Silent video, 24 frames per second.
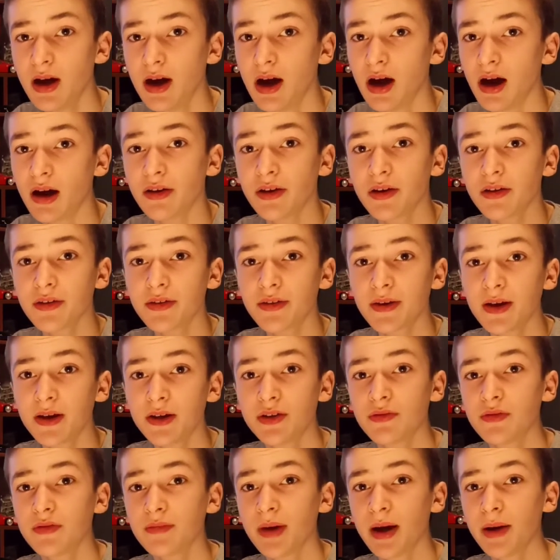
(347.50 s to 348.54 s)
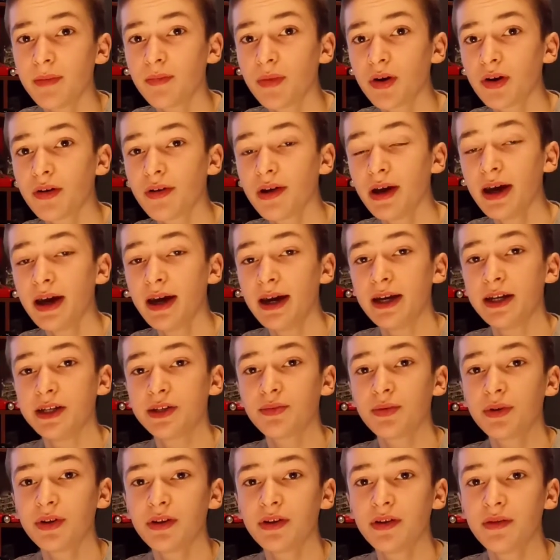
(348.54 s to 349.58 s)
Another thing to remember is
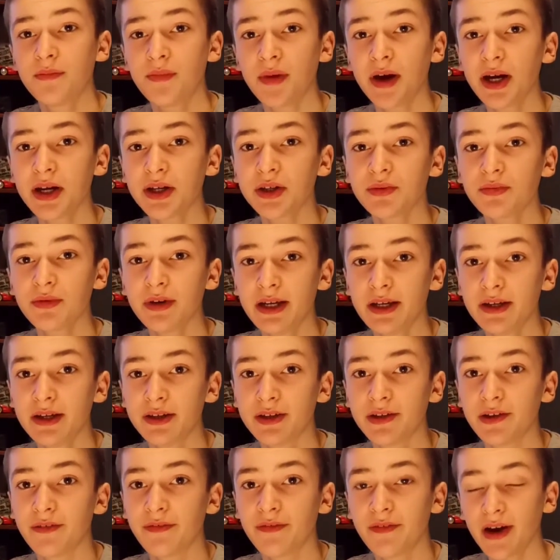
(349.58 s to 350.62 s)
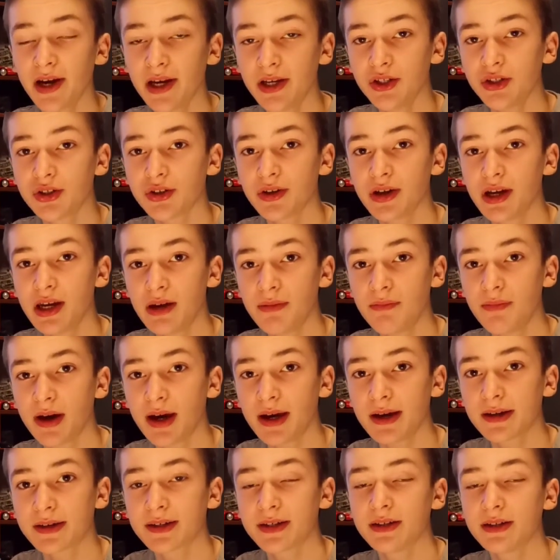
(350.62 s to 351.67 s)
one of the best ways to find your
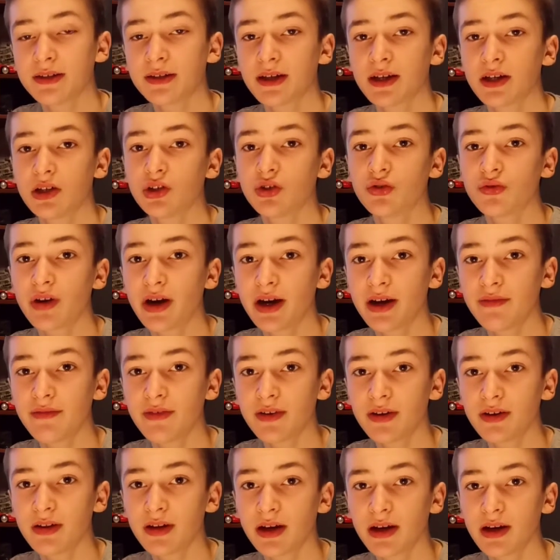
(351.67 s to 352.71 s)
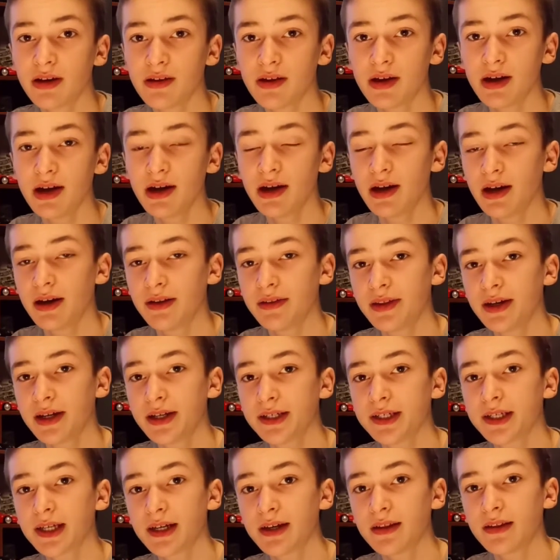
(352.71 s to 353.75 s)
apexes and driving line and
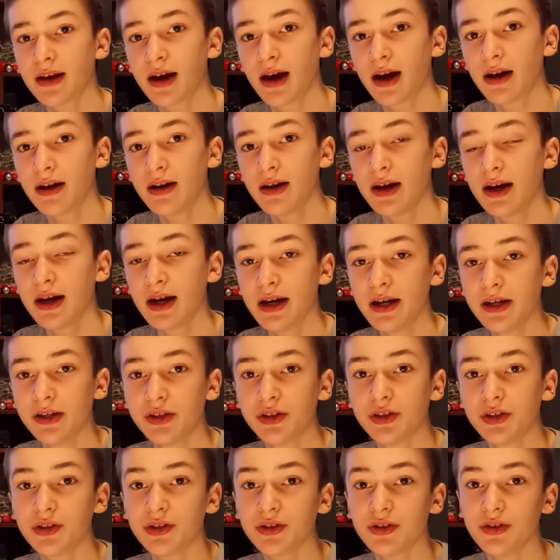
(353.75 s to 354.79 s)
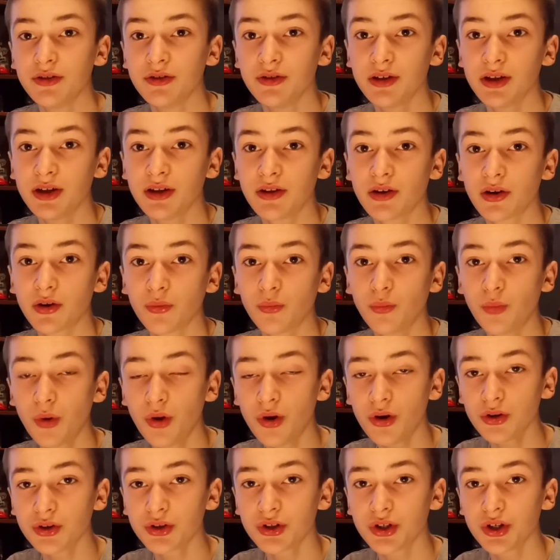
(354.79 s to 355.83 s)
things like that is to either
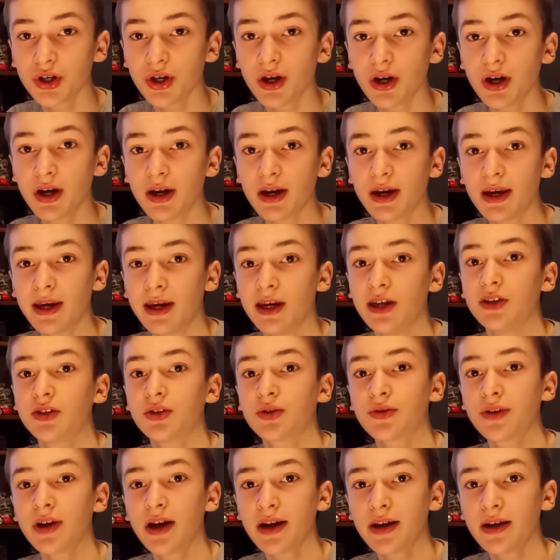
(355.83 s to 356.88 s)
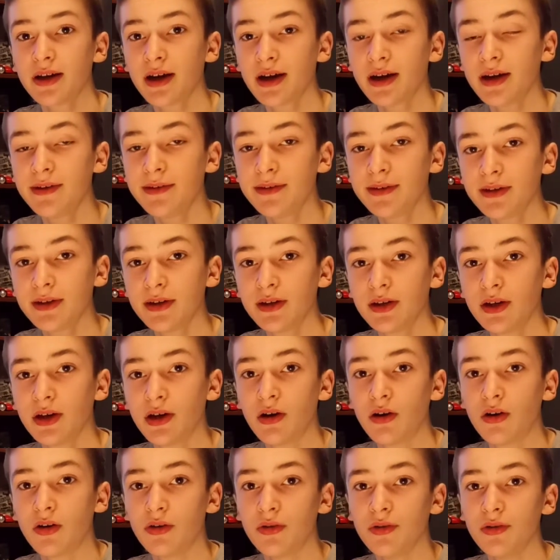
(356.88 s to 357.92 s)
watch a track guide
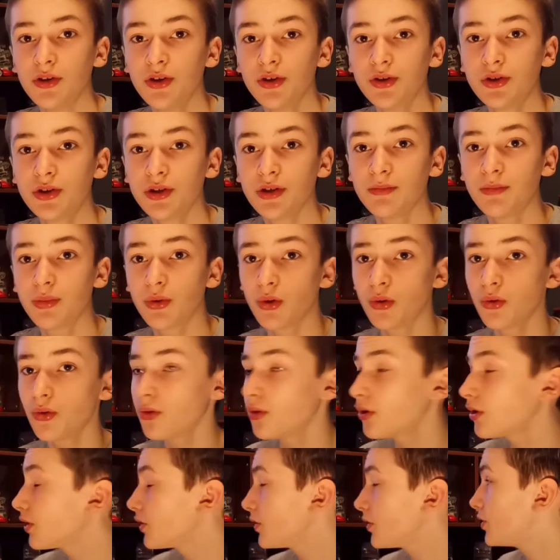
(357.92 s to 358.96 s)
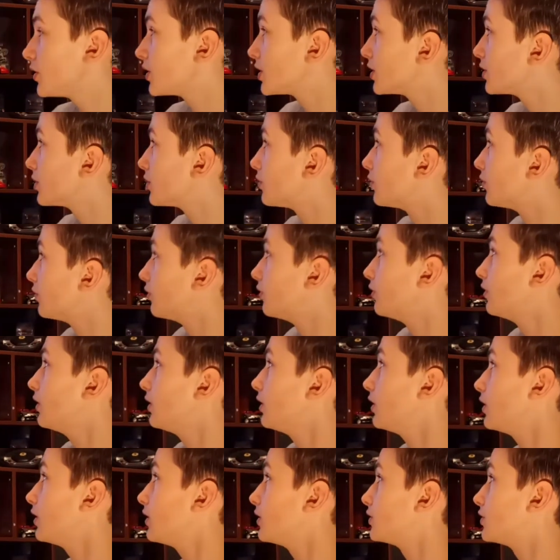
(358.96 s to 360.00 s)
on YouTube, or you can go
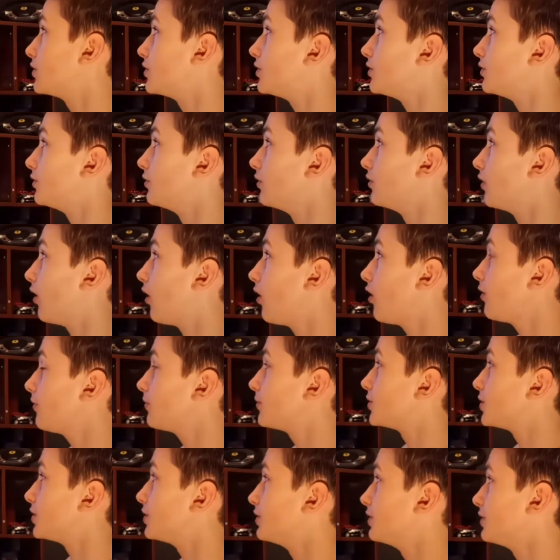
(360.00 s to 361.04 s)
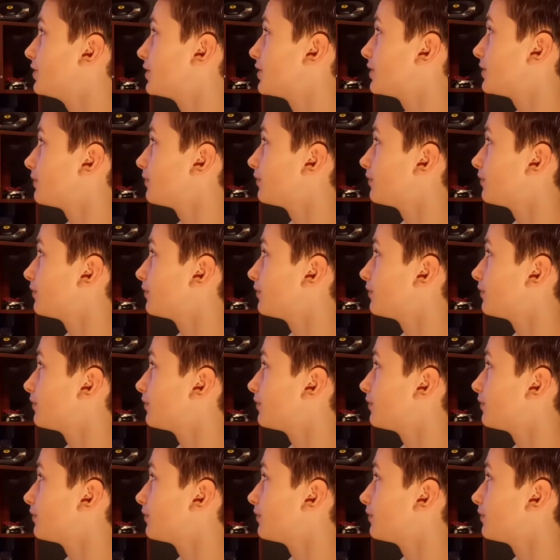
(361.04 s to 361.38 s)
to options,